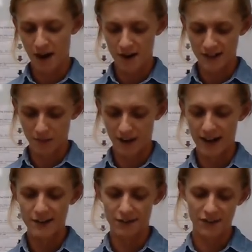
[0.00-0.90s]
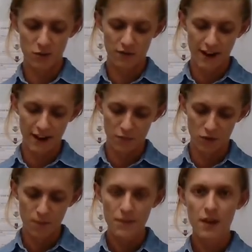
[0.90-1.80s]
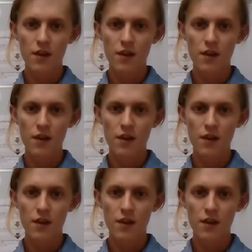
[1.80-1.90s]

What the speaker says: parenting plan is also available.